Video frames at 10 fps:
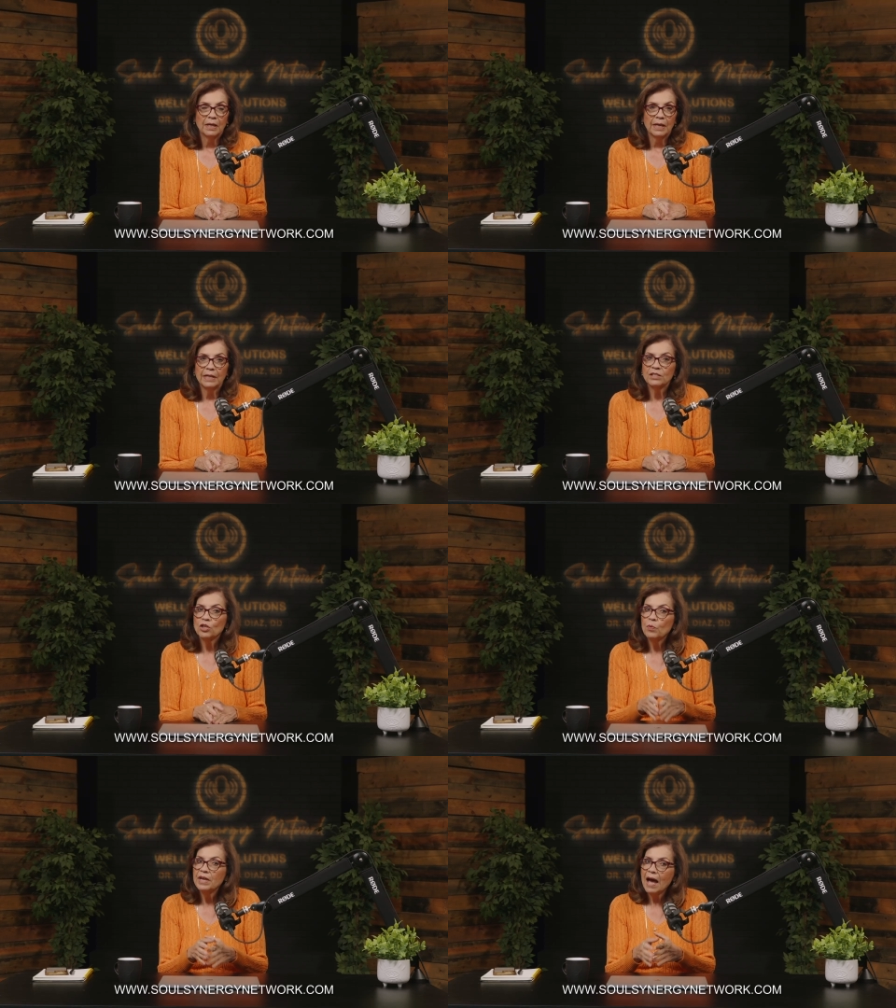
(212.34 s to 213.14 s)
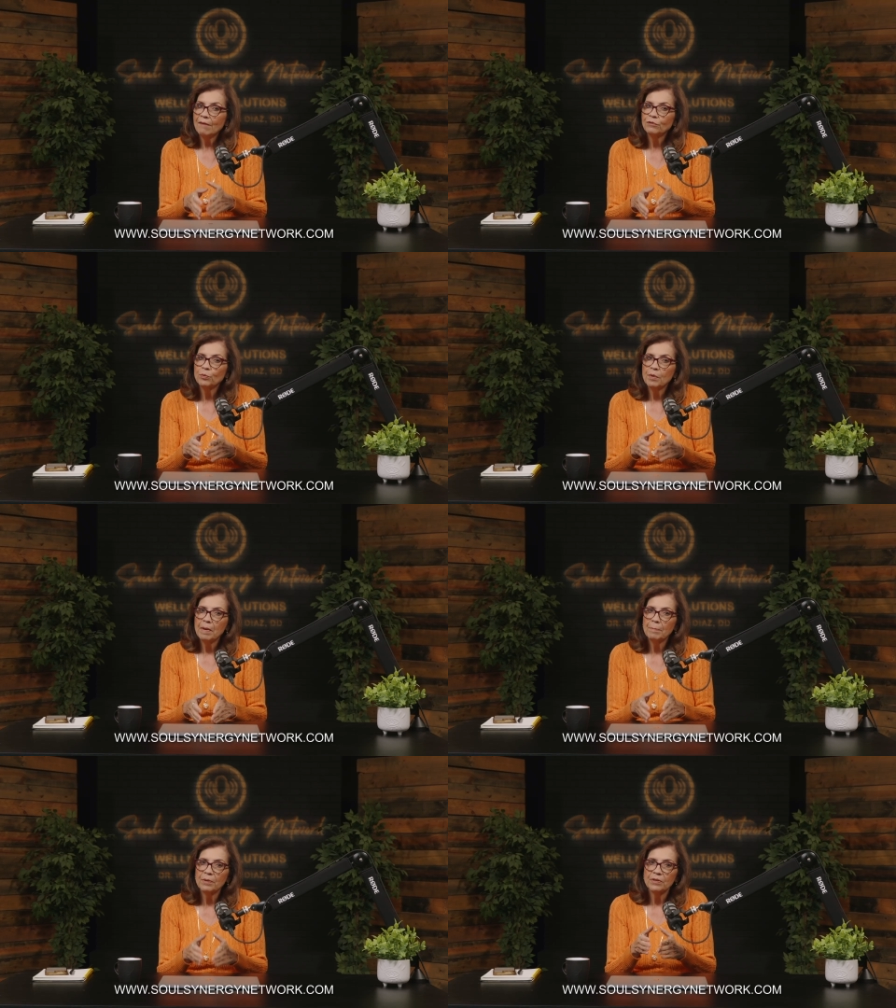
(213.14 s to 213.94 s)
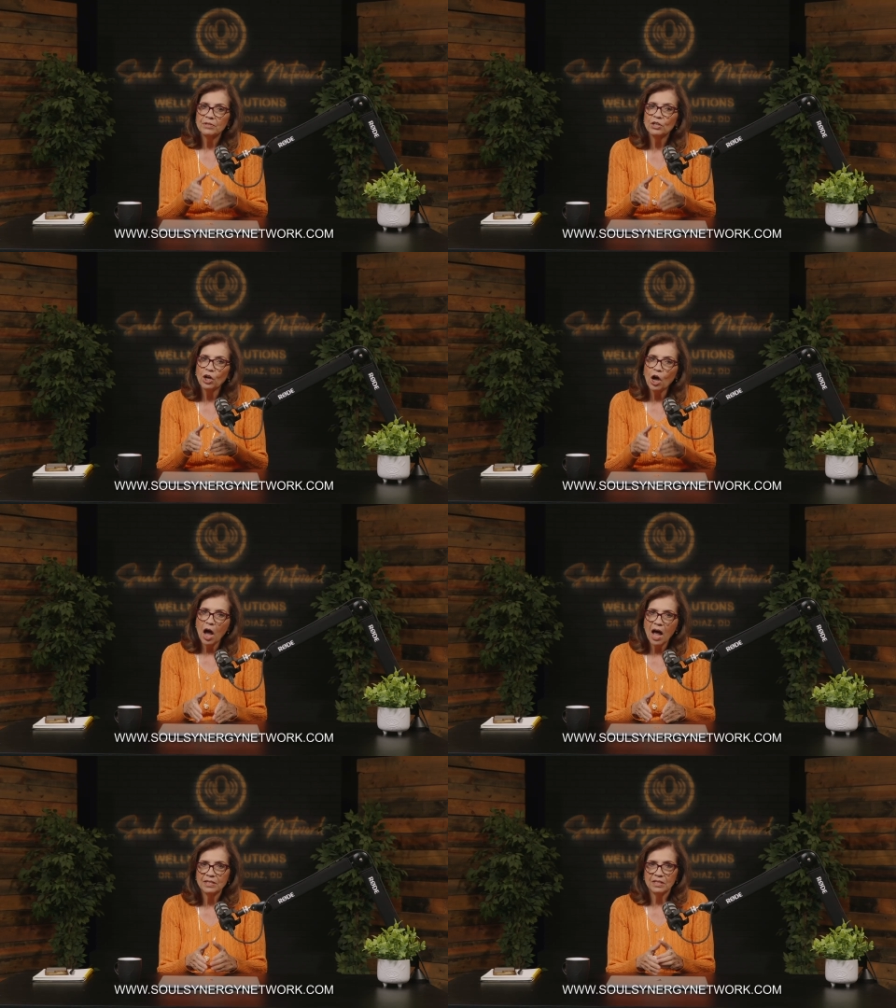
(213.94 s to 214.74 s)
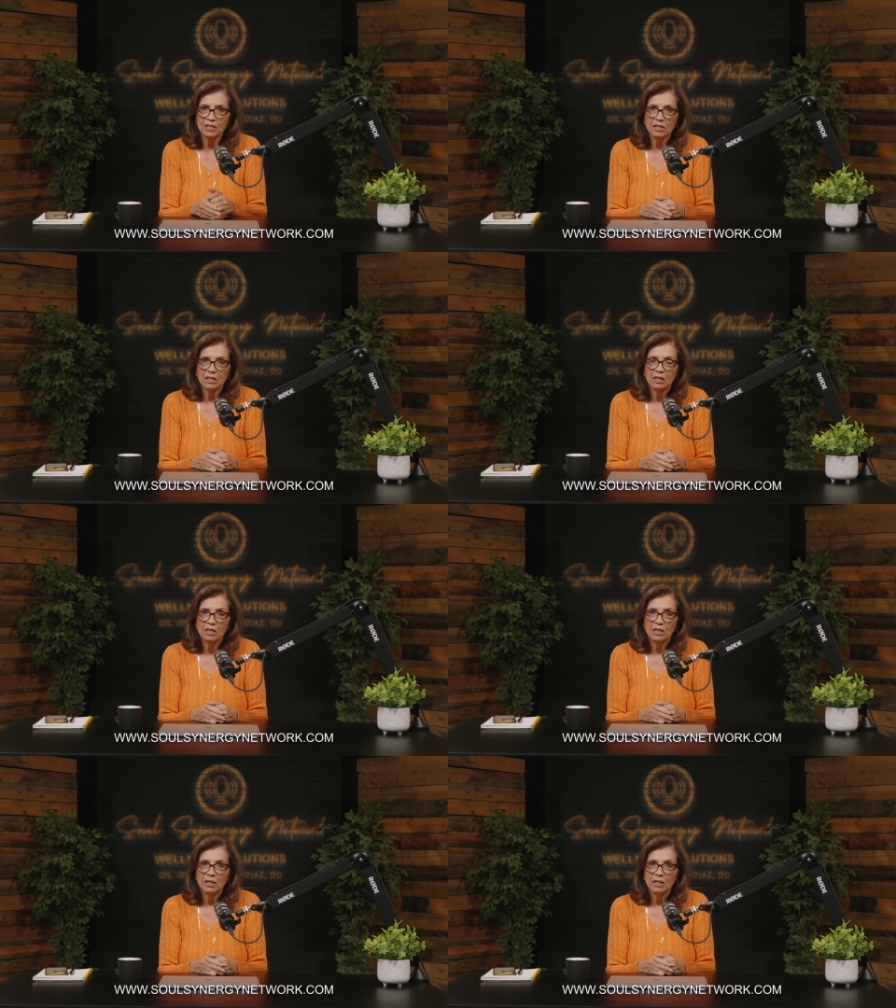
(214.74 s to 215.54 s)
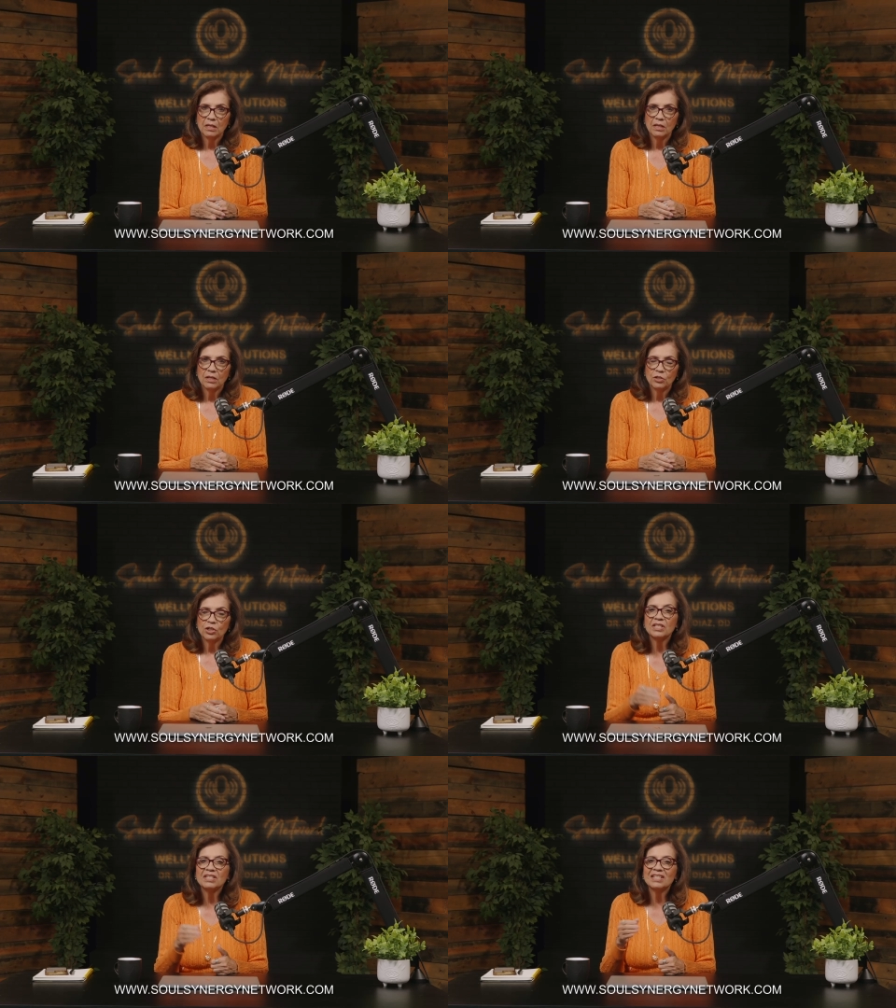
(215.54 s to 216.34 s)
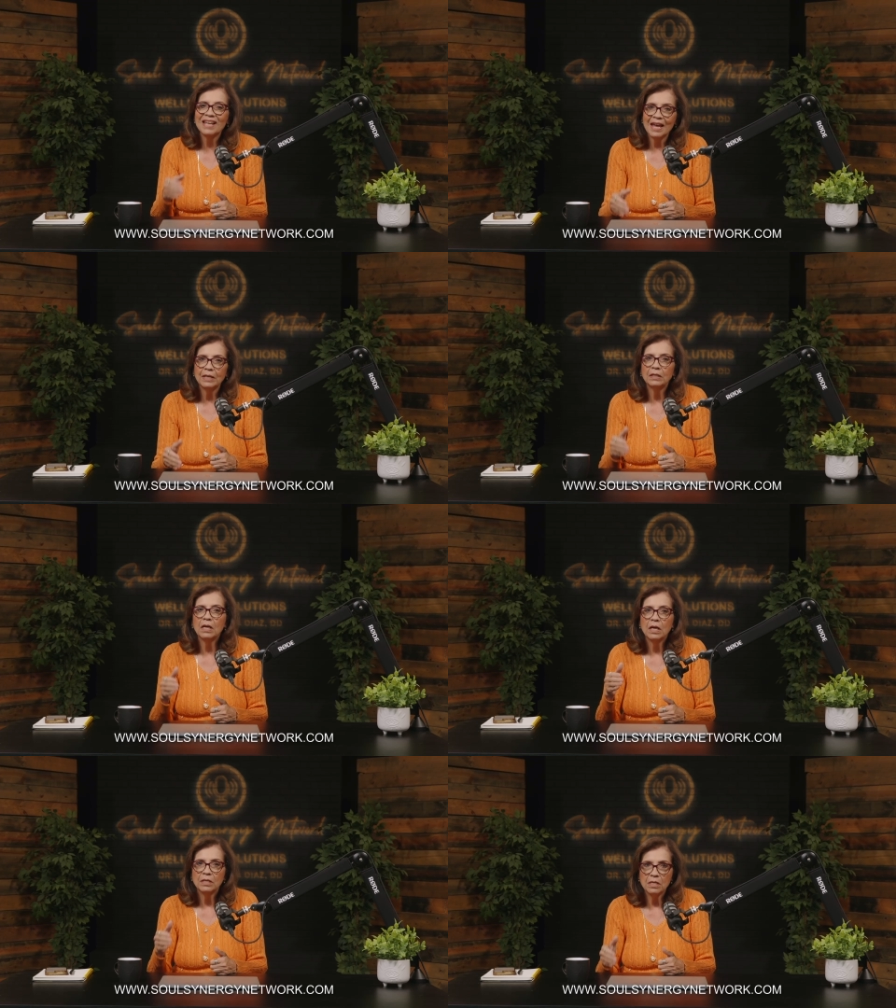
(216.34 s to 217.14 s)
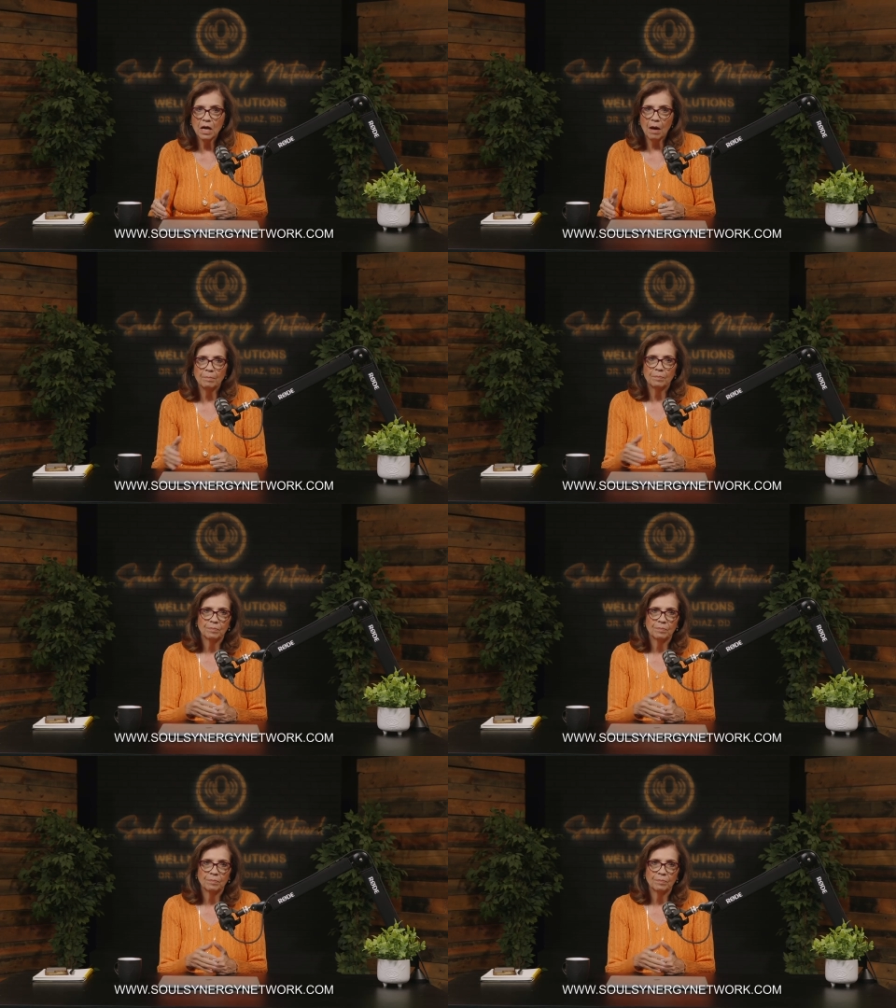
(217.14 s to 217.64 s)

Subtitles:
And so we have to remember there's a cost to staying numb.